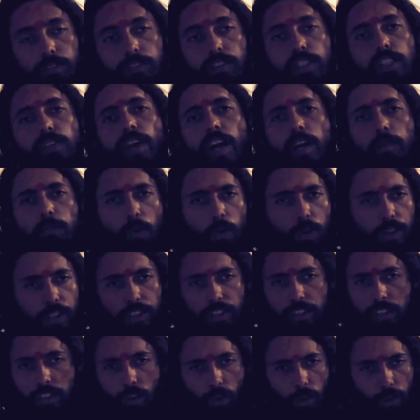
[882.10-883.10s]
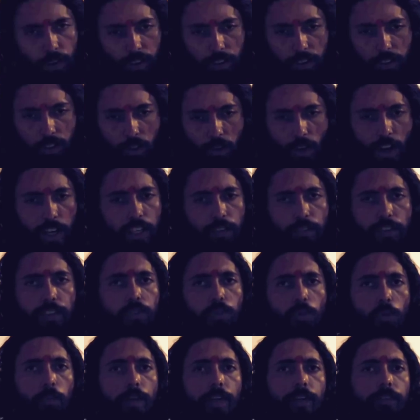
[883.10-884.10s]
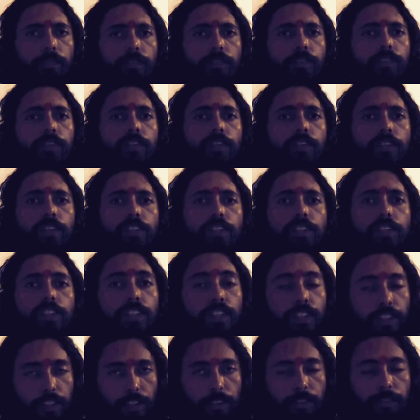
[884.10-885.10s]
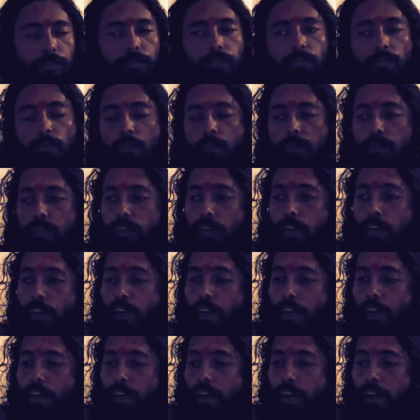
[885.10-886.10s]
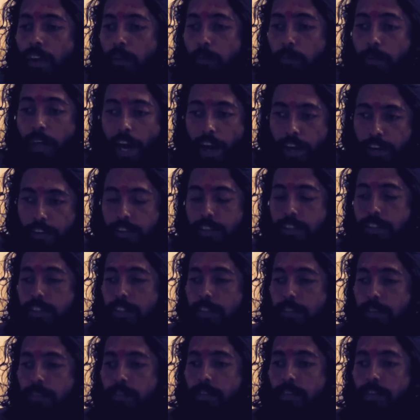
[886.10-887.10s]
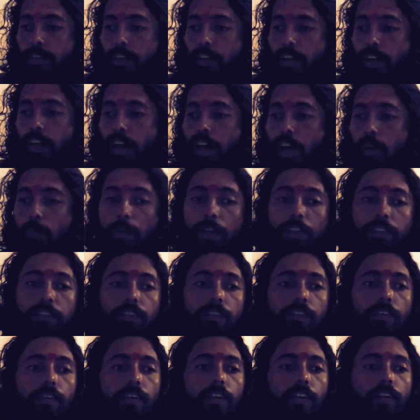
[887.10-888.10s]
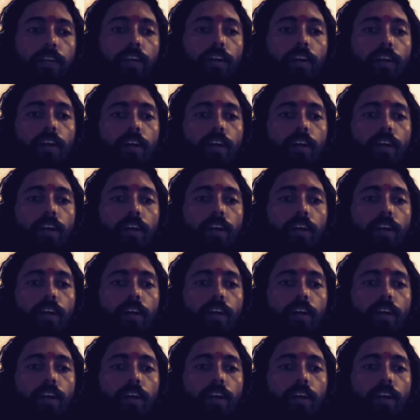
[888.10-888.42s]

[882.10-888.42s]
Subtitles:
divine prodigy, or whatever you may see behind this. But